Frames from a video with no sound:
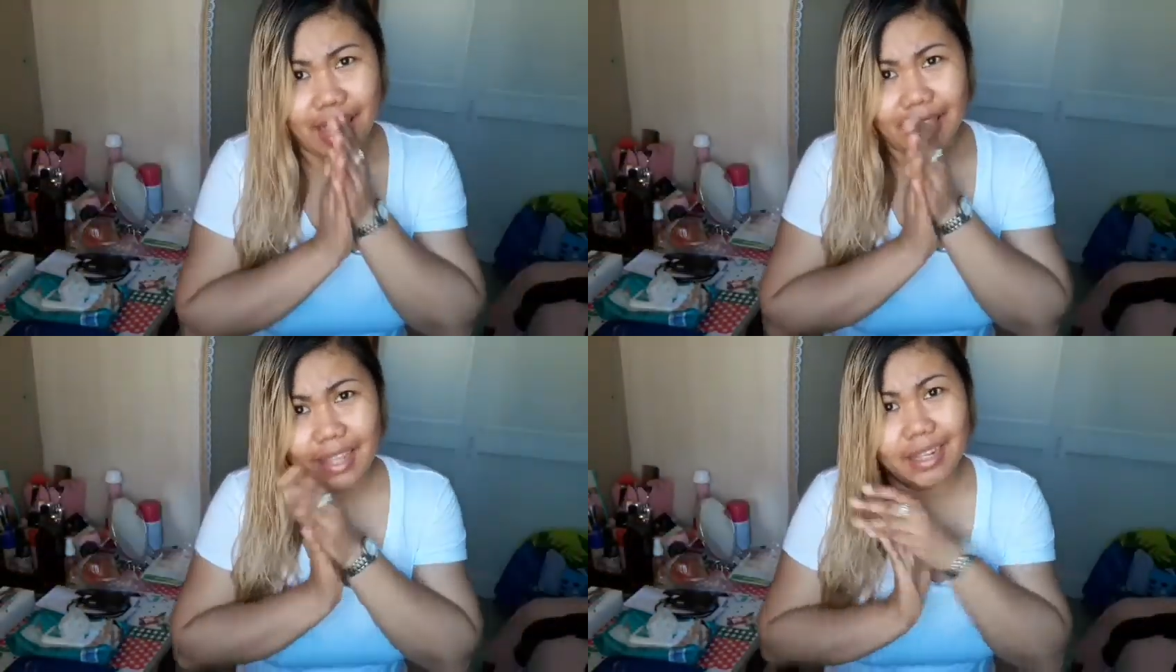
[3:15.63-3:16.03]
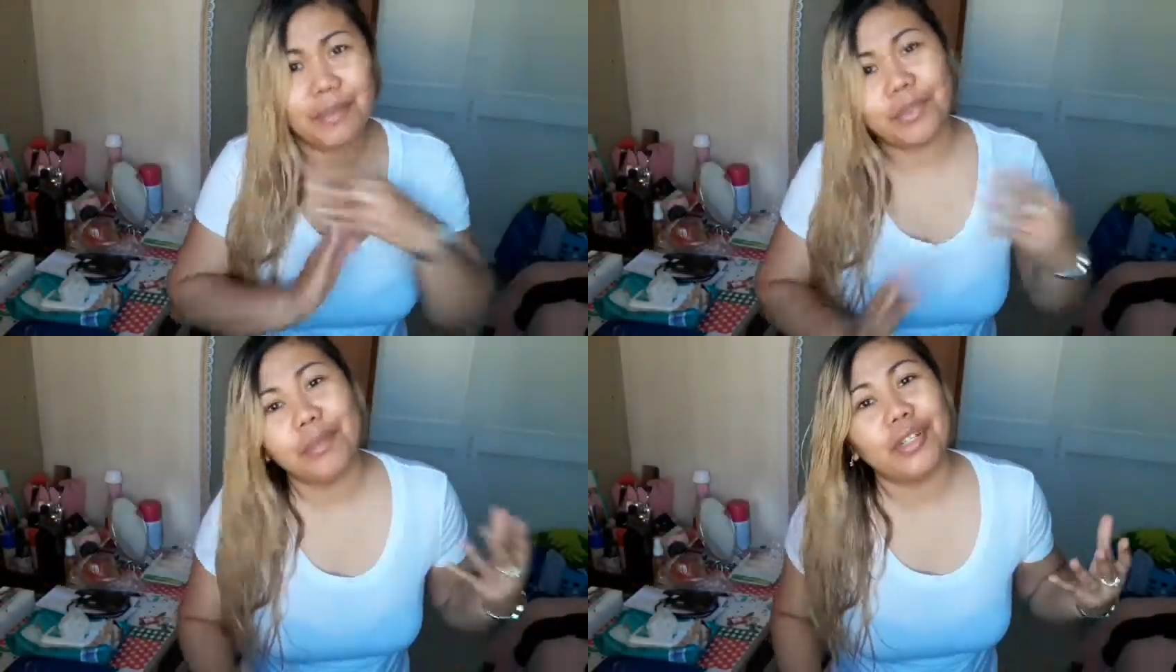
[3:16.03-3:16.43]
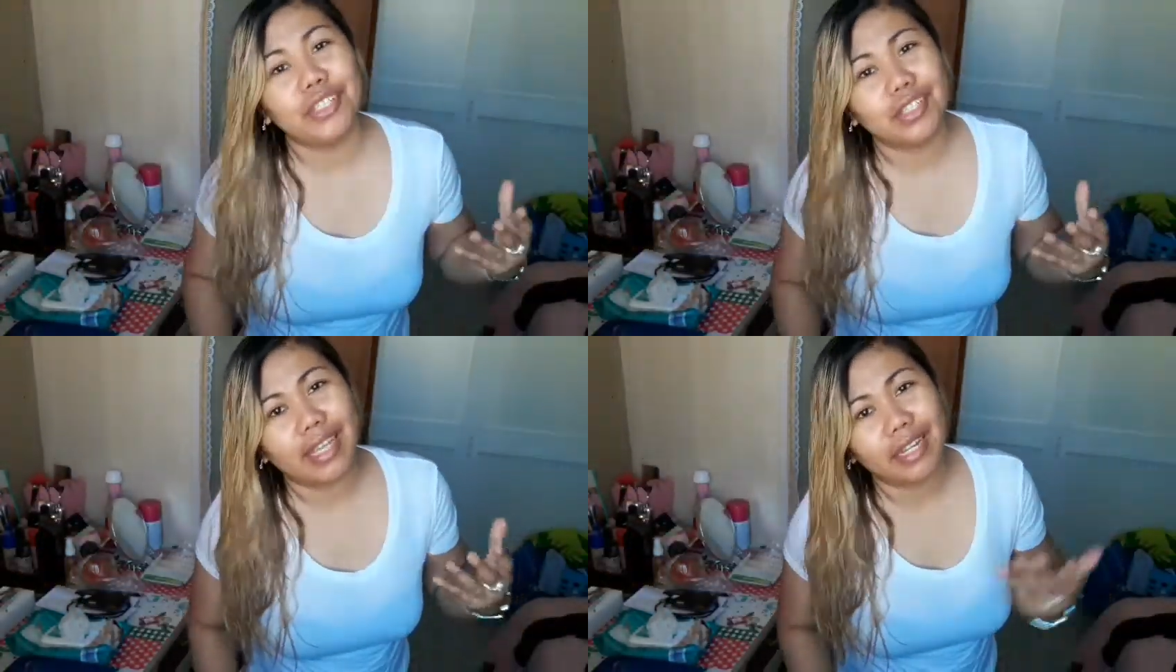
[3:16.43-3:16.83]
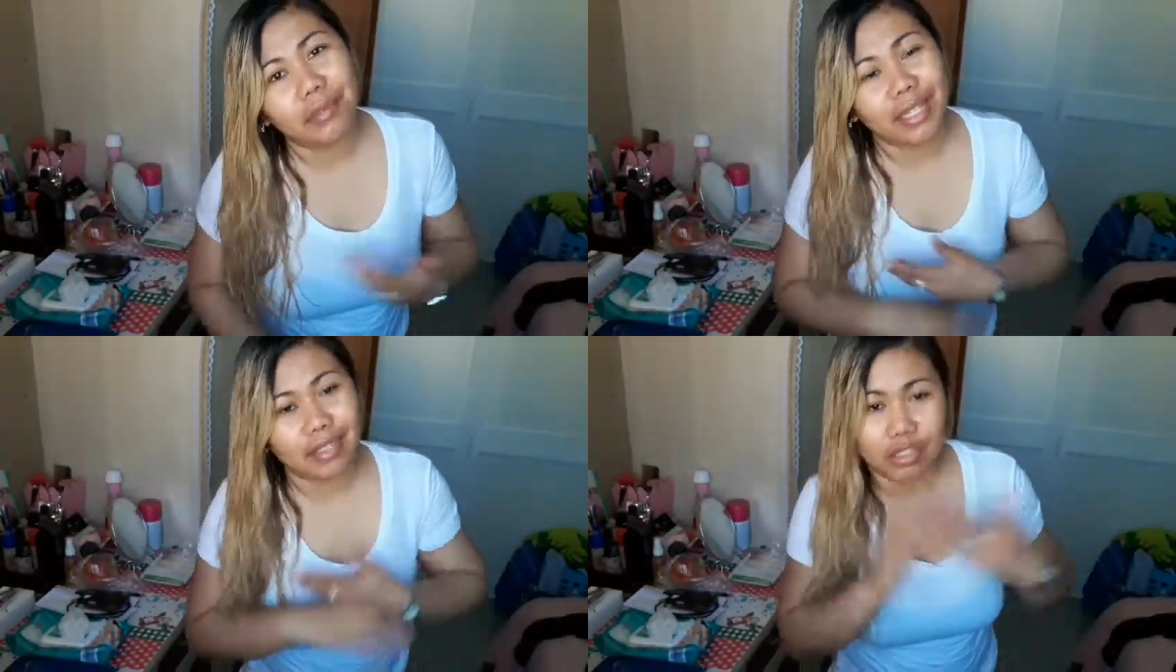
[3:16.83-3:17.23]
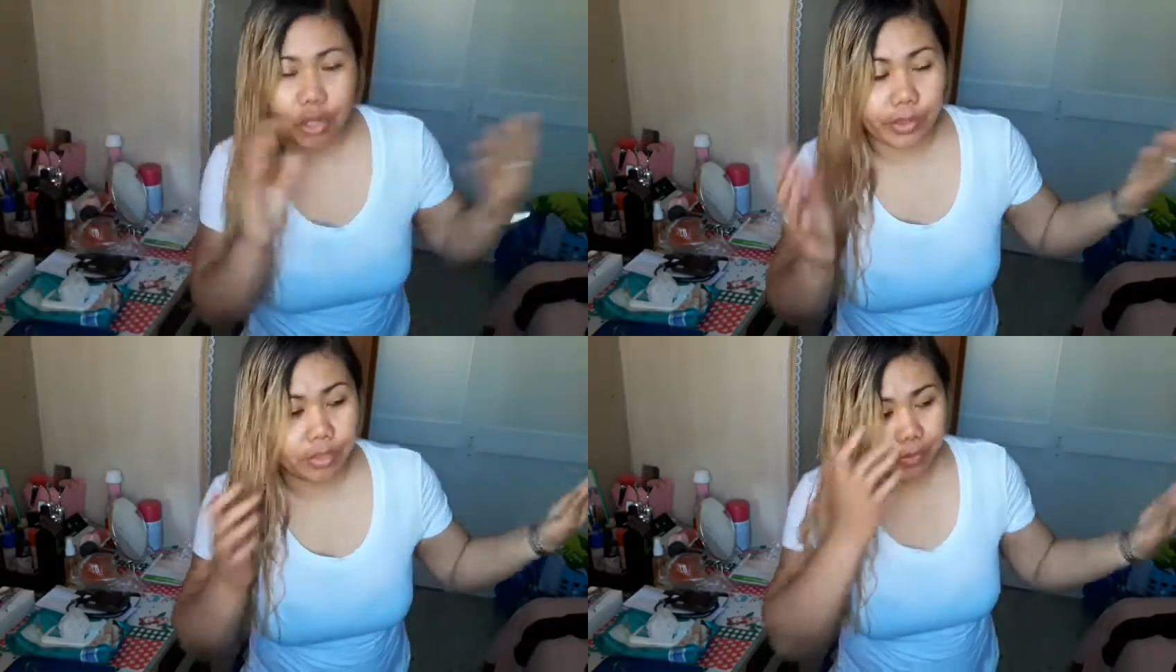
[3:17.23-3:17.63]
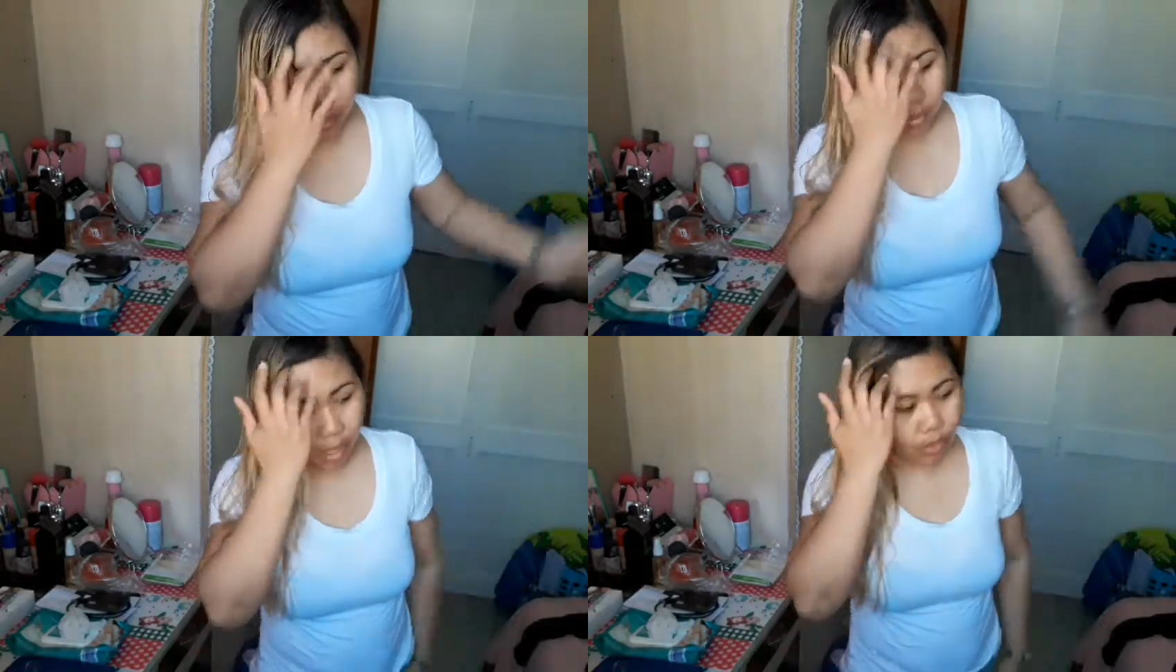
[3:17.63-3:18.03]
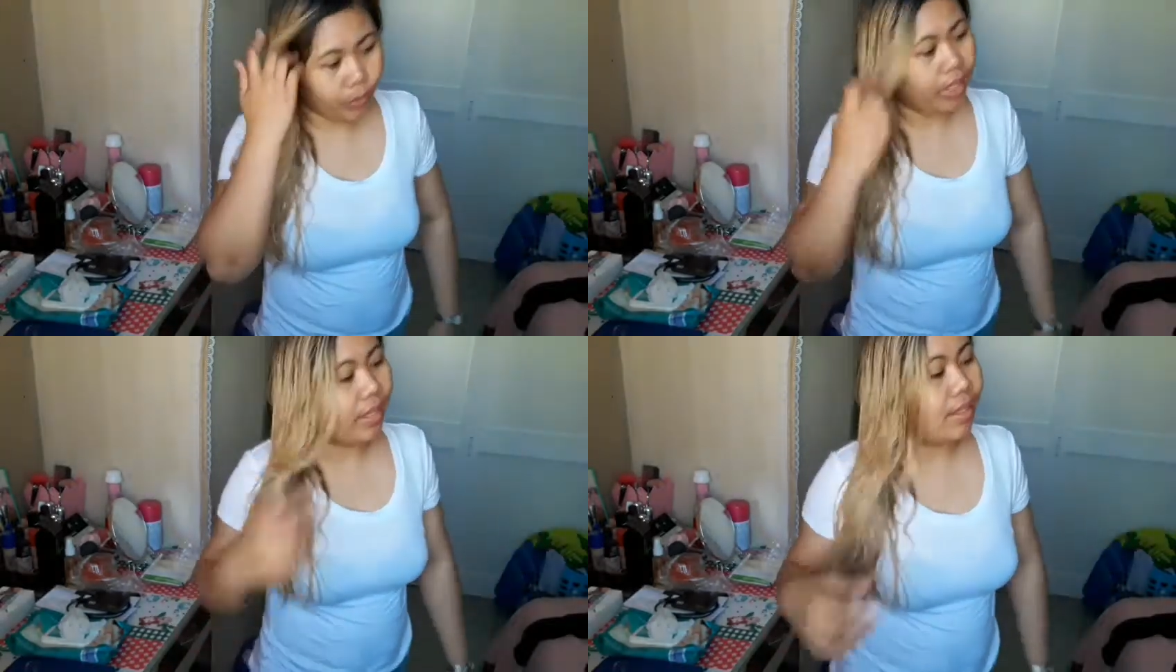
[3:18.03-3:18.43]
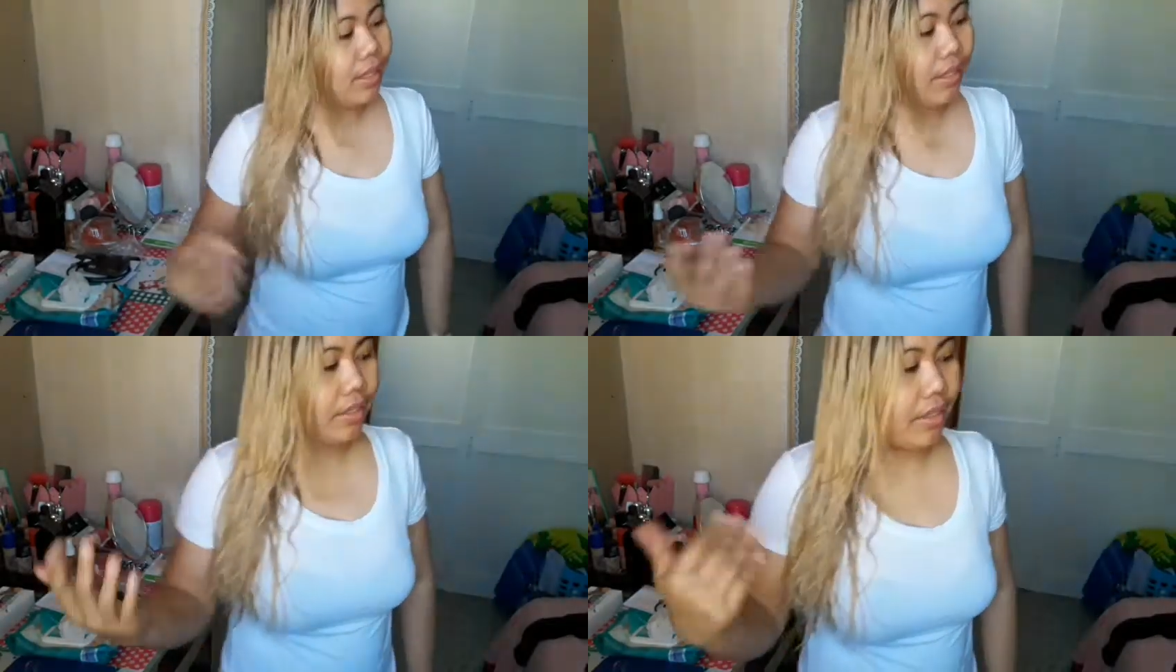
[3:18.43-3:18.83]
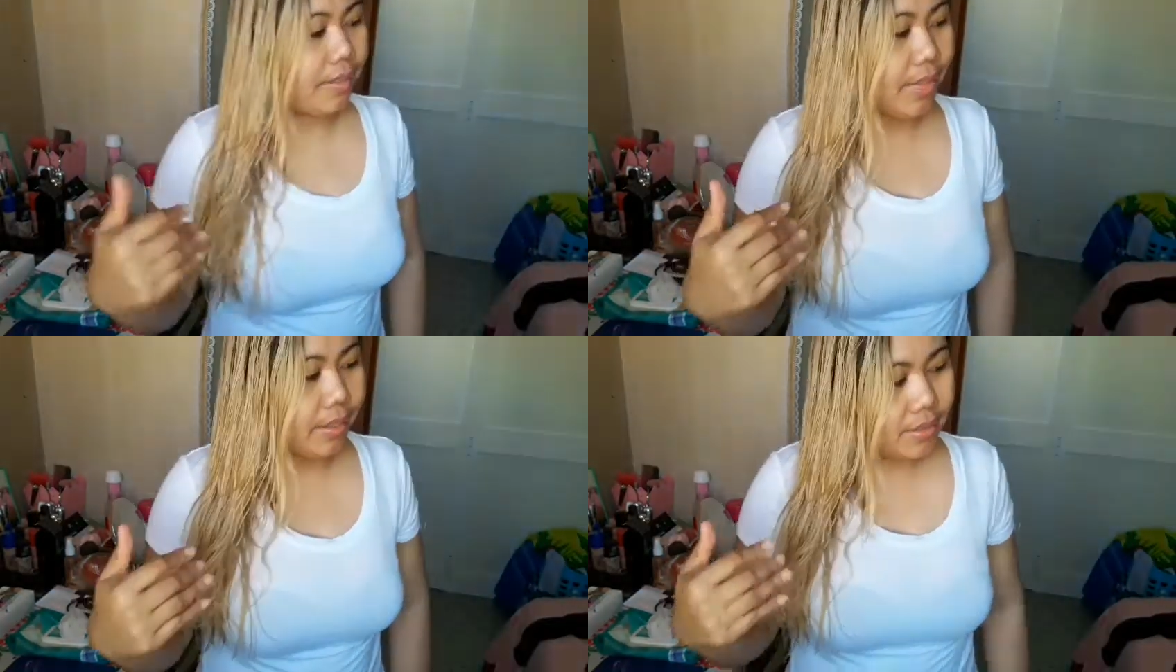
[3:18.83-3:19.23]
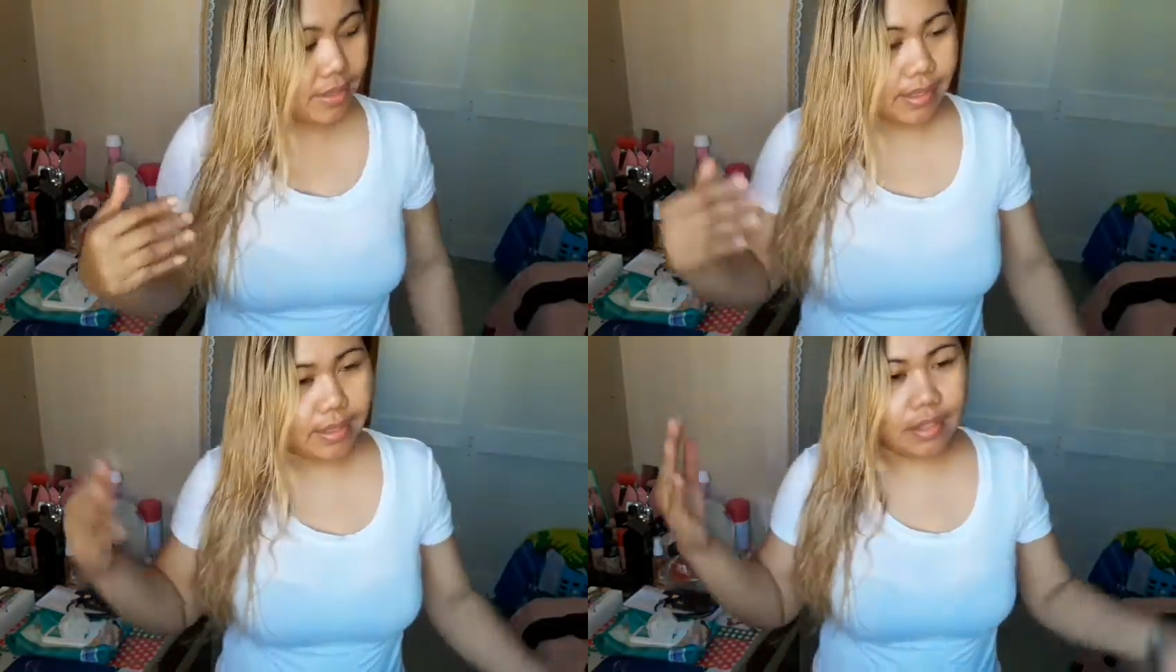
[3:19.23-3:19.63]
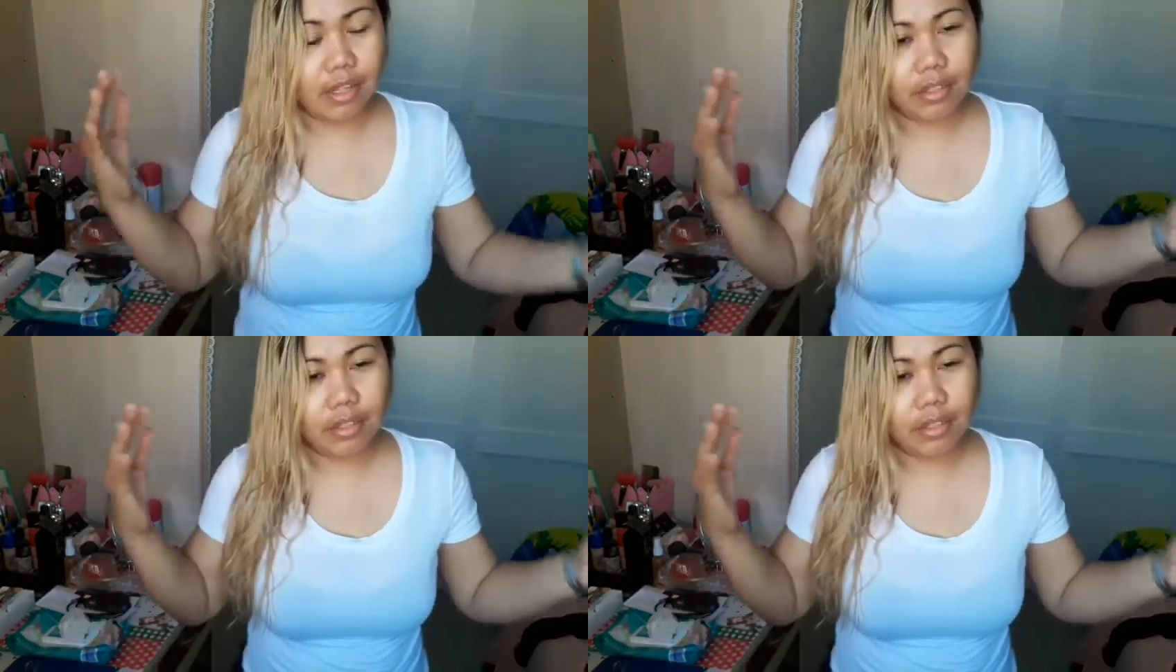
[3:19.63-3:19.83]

and I'm pretty much excited because it's going to be a long weekend here in Malta.